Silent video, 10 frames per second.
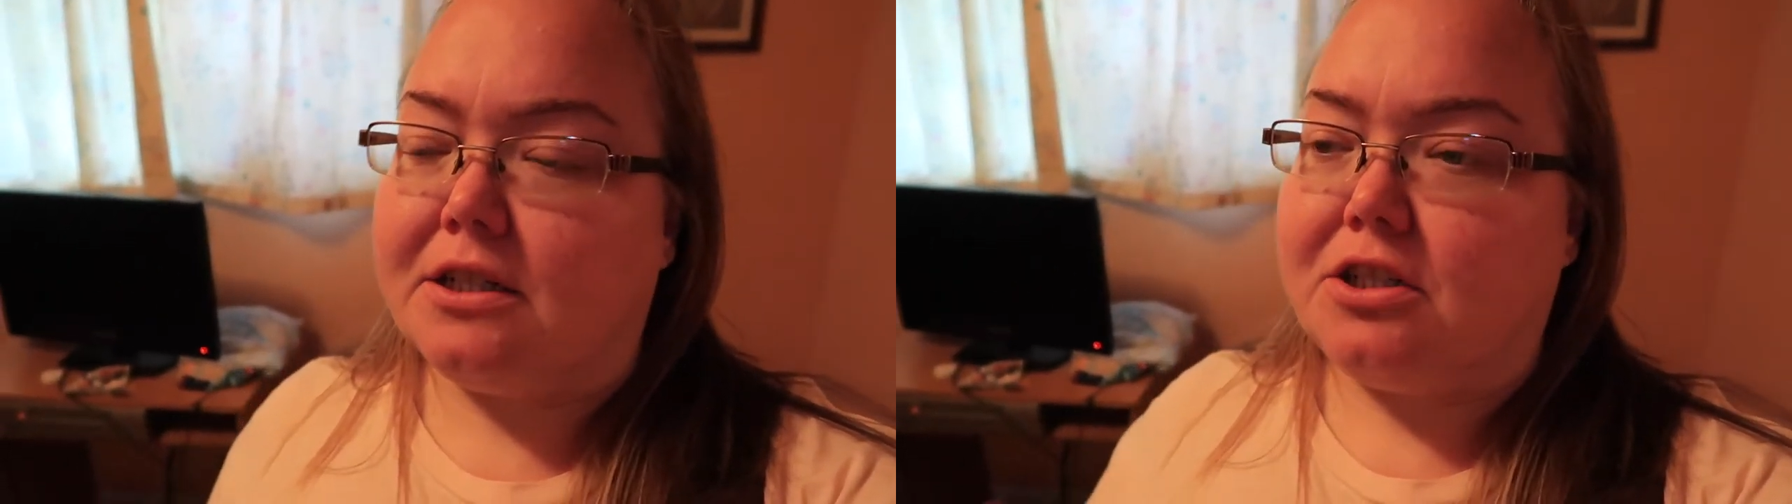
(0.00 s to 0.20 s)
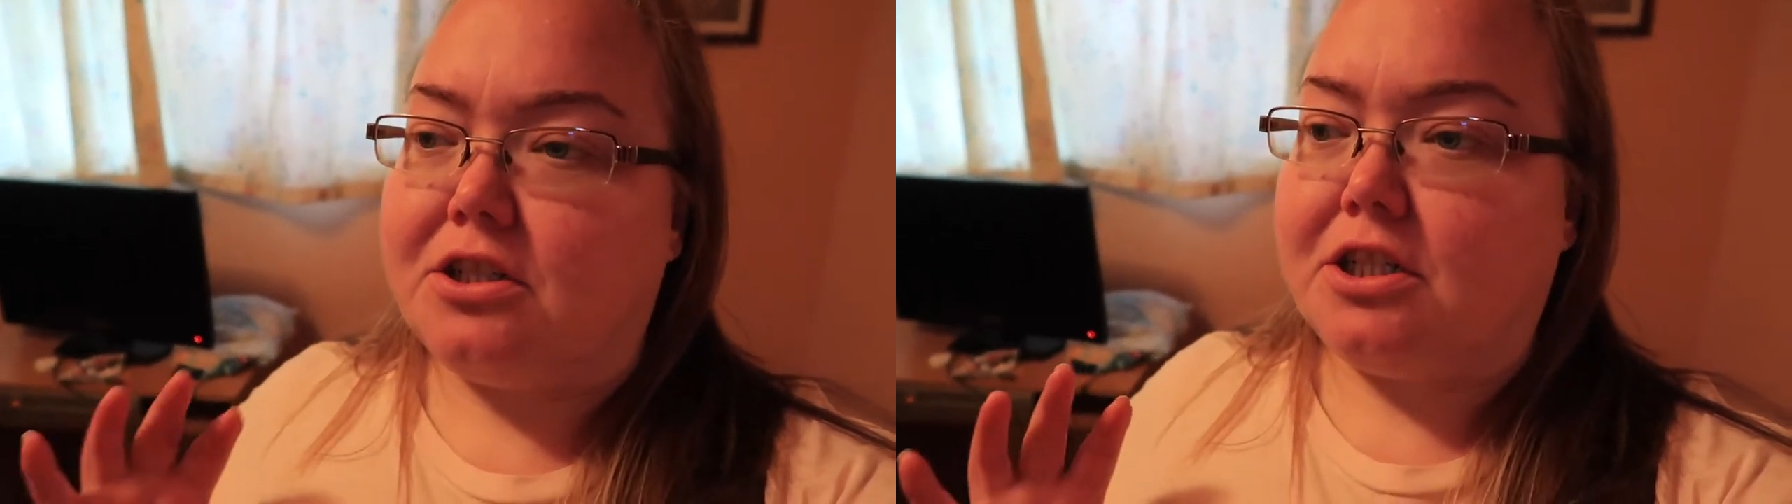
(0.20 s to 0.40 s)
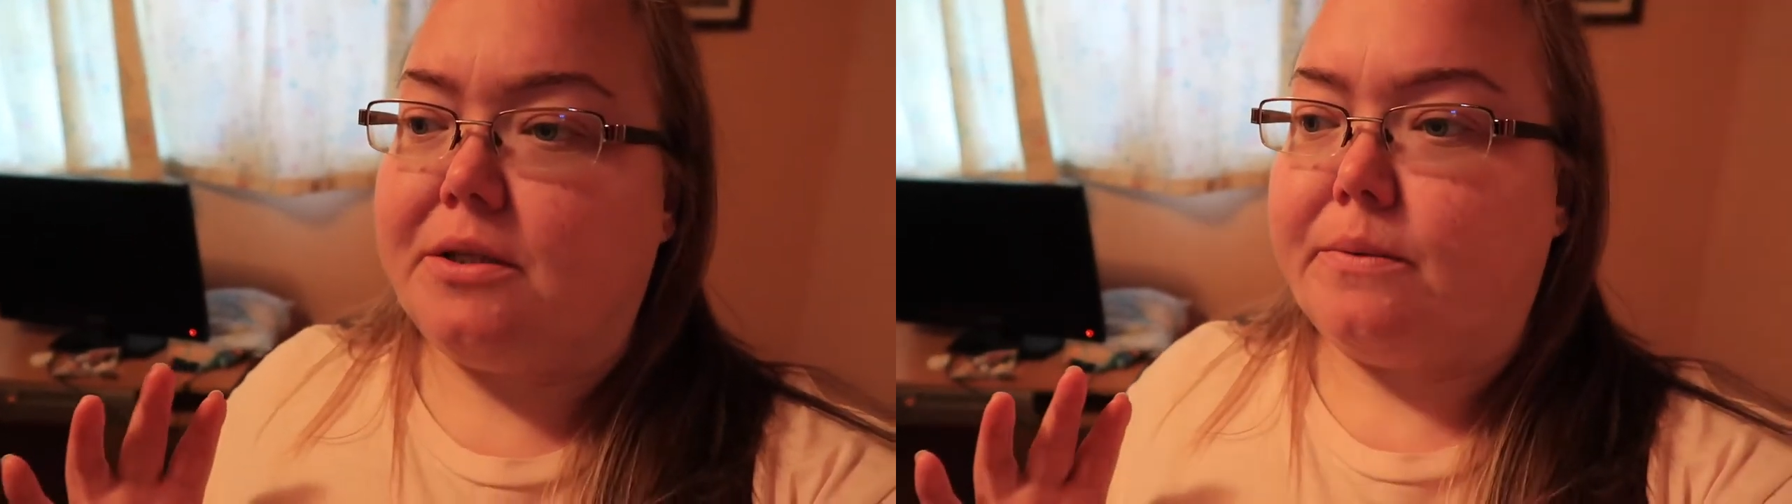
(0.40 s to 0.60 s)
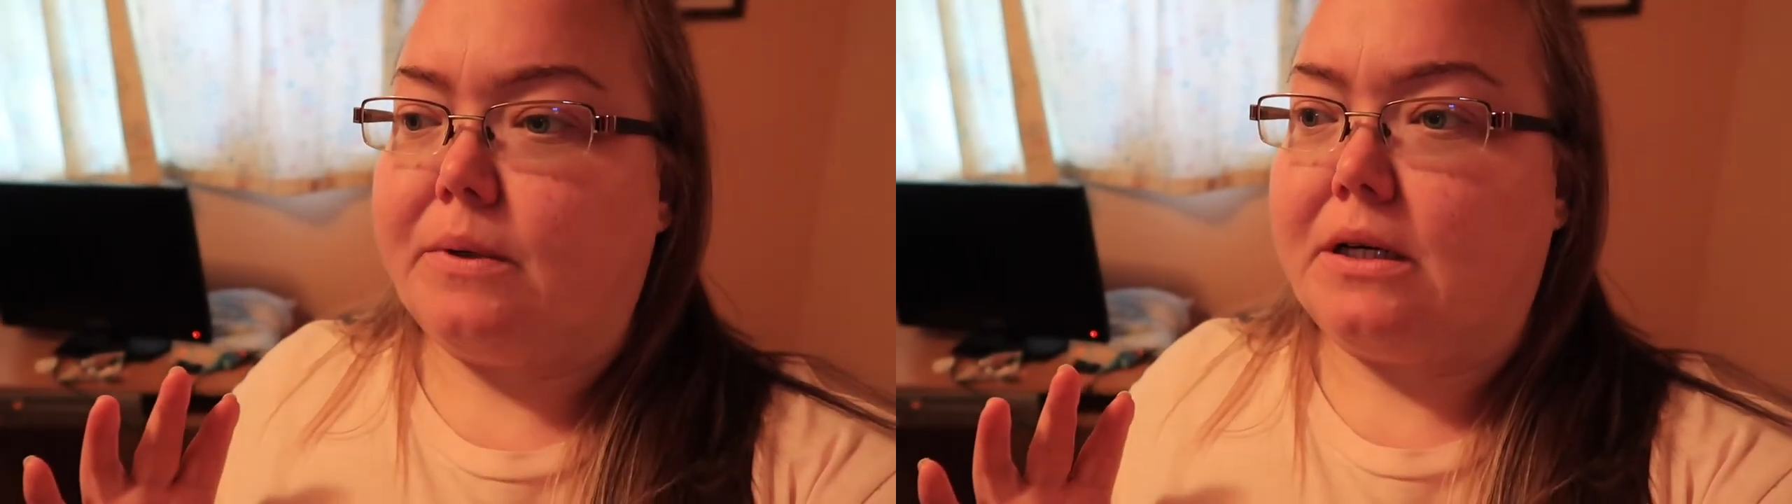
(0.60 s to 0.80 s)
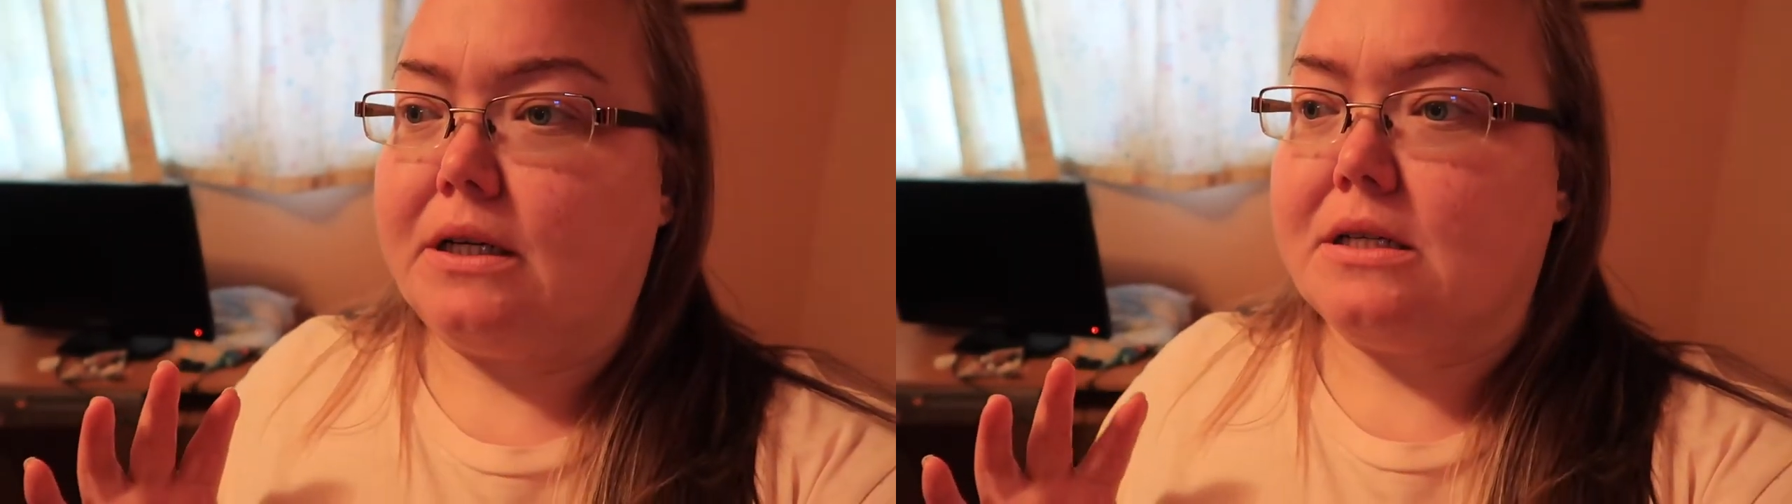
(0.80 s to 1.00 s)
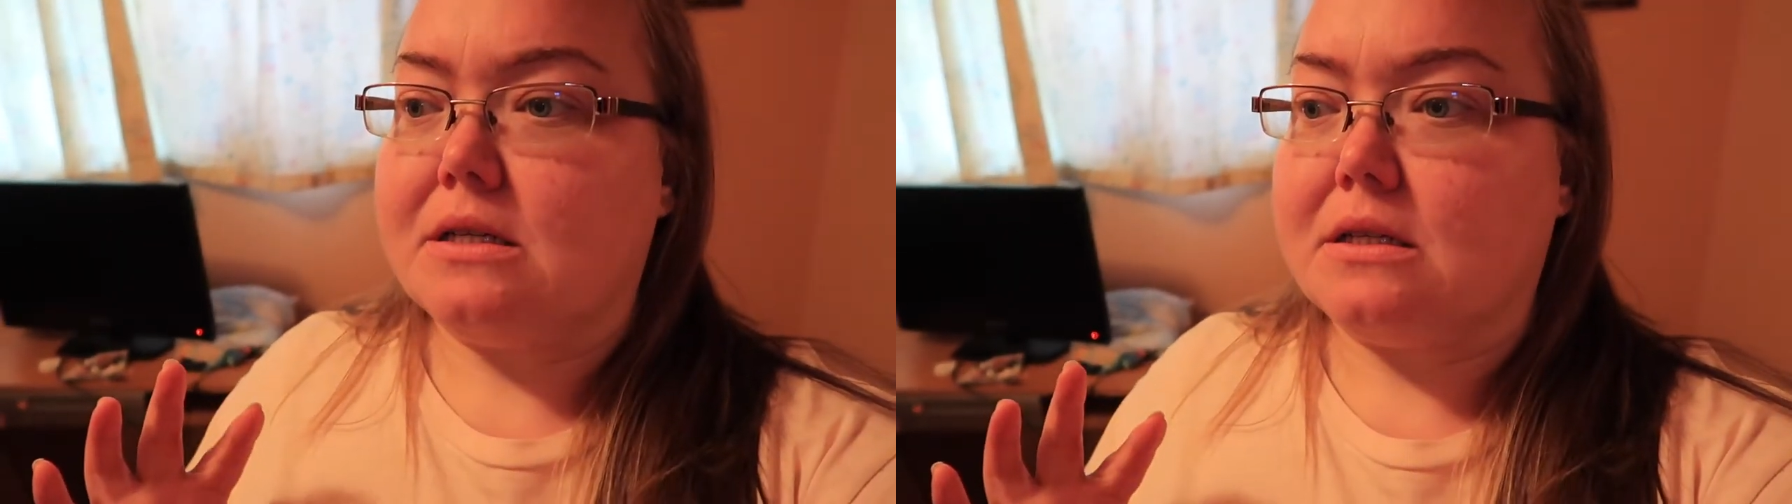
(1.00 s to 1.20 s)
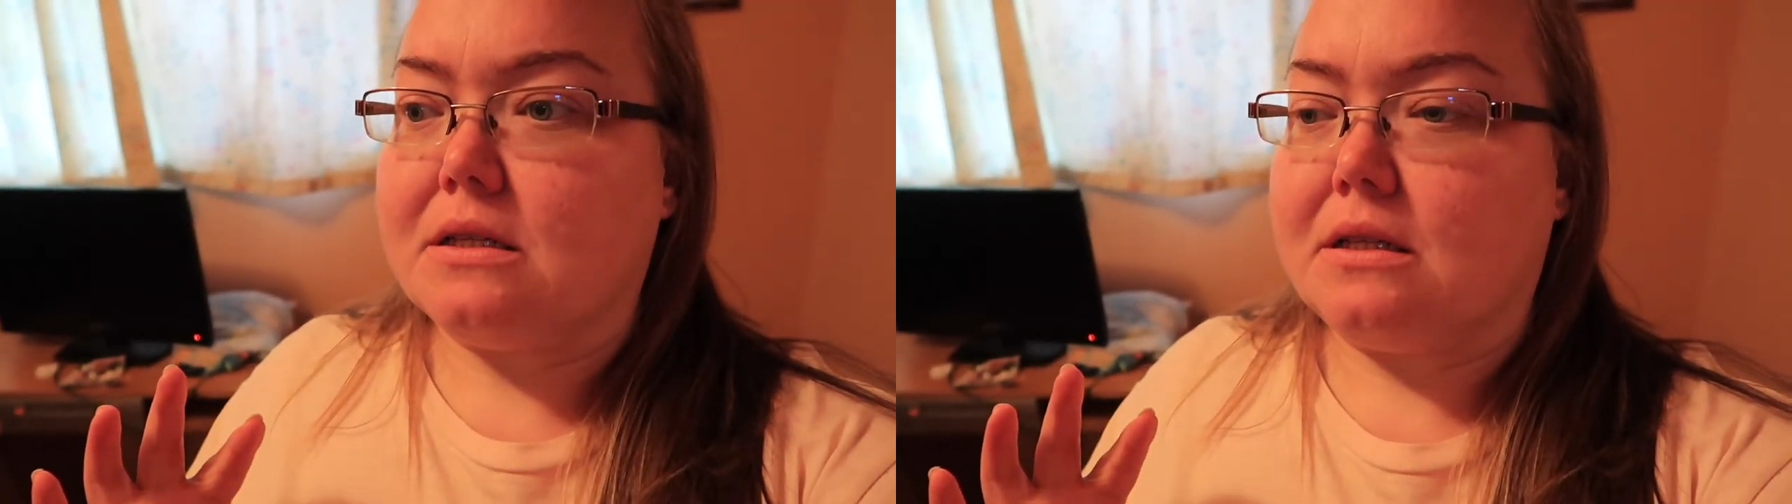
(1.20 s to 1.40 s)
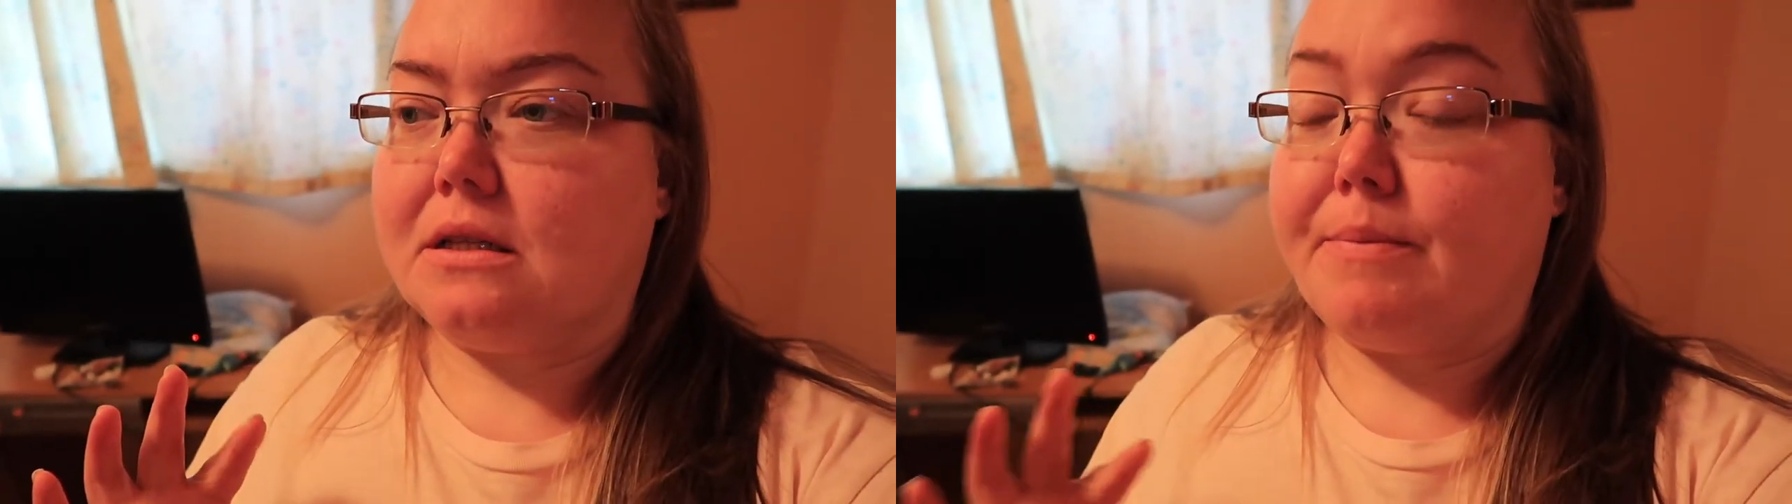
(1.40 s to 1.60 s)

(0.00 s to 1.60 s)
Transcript: she was,